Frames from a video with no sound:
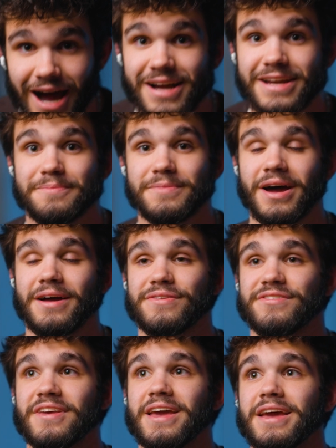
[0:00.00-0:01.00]
I am not
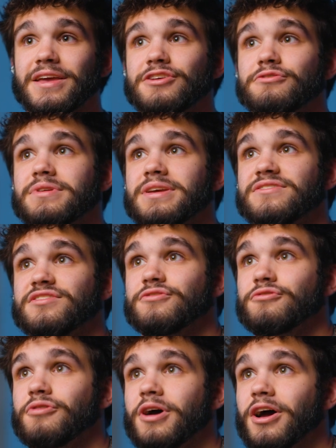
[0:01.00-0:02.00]
saying you need
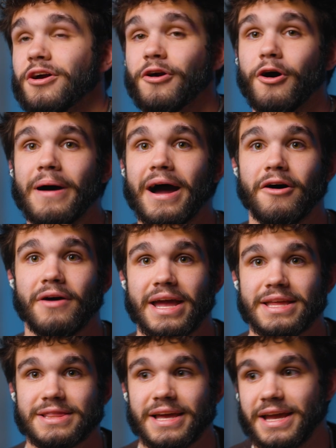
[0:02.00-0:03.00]
to go out
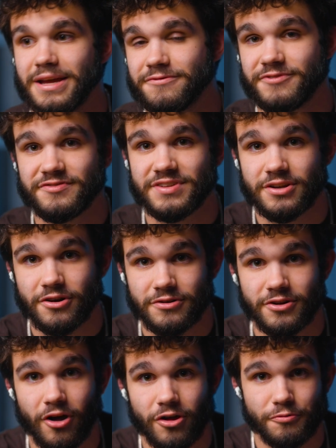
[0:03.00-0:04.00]
and land
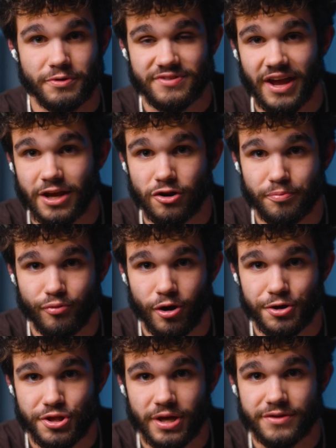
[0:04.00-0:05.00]
$1,500 retainer
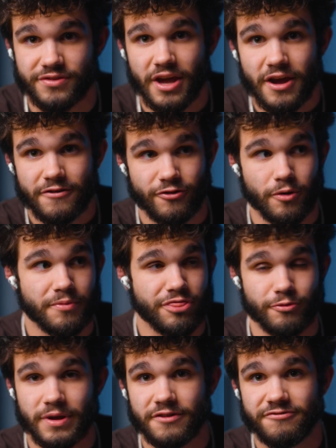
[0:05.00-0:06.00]
projects from
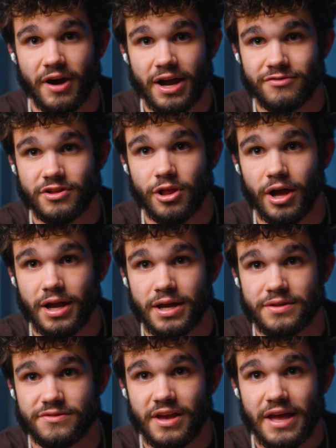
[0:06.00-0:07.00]
three to five clients